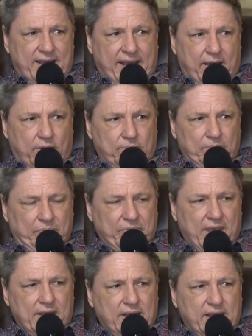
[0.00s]
now,
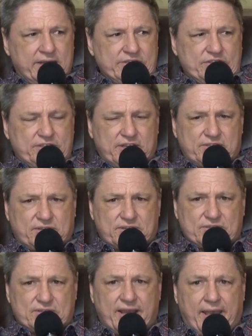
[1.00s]
in
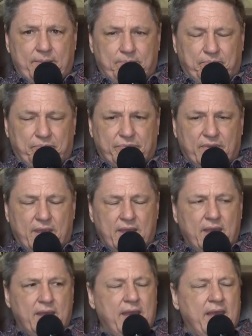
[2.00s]
Jesus' name.
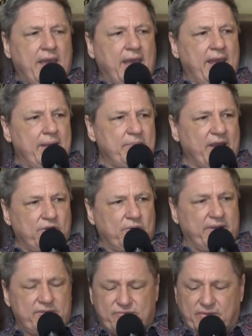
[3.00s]
And my
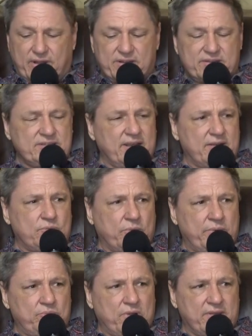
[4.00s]
grandfather said,
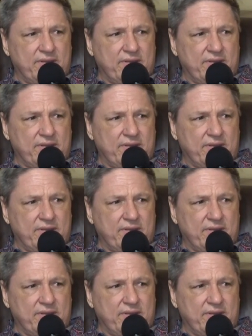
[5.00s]
when Brother